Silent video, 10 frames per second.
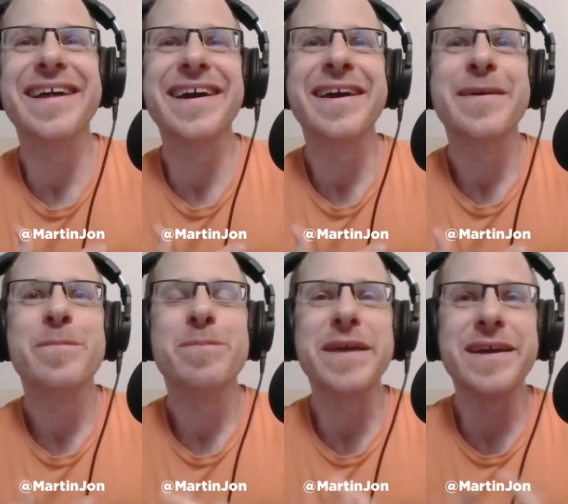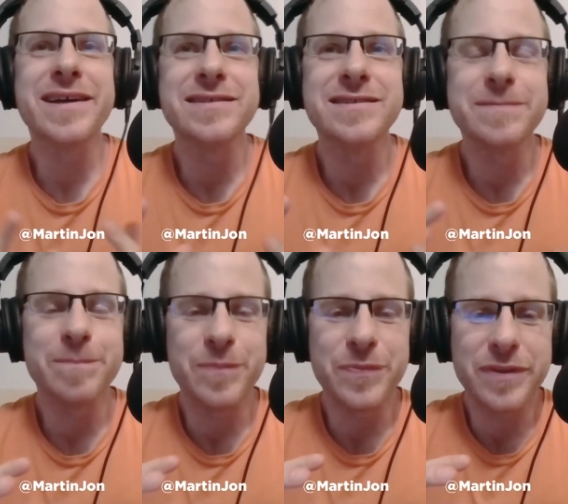Like, because
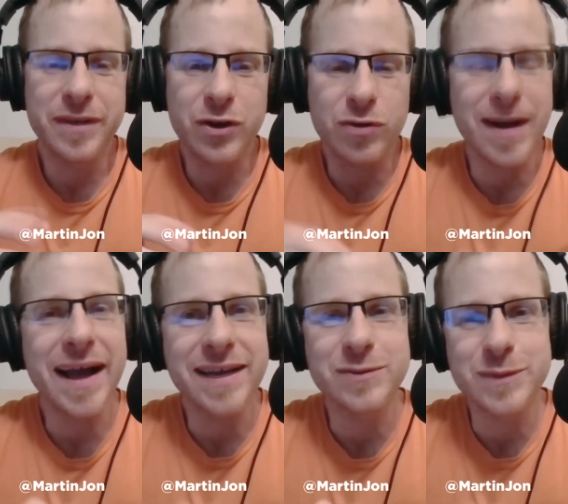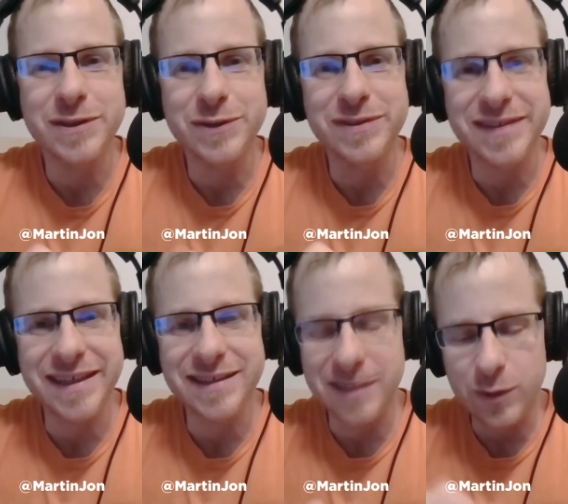crack is one of those
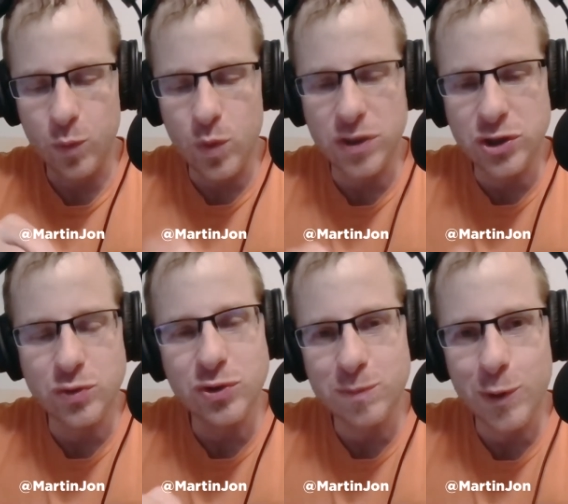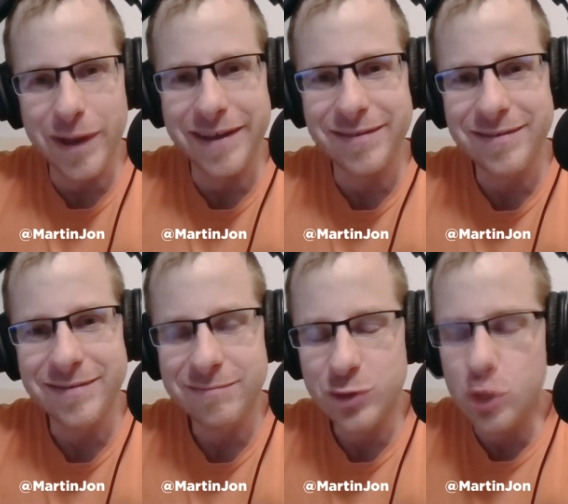things, like, once you smoke it,
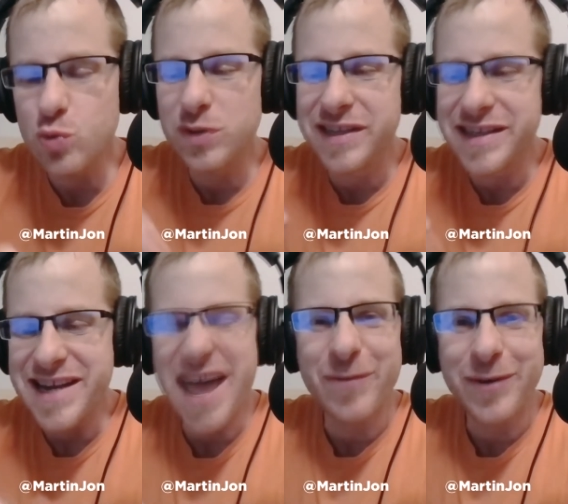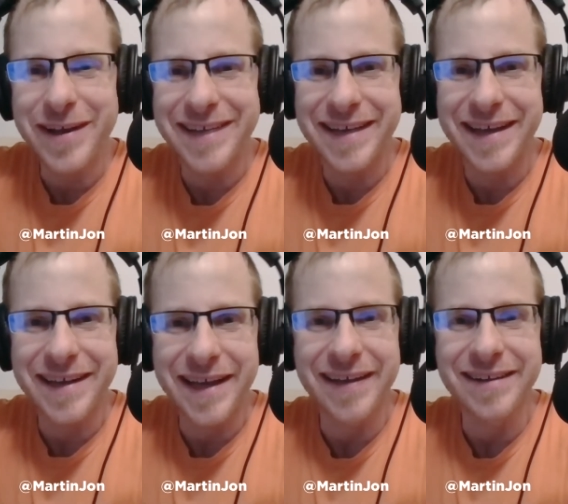you will never get that
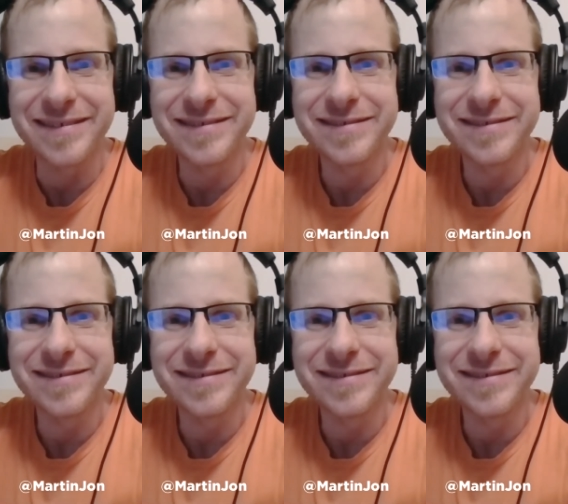again,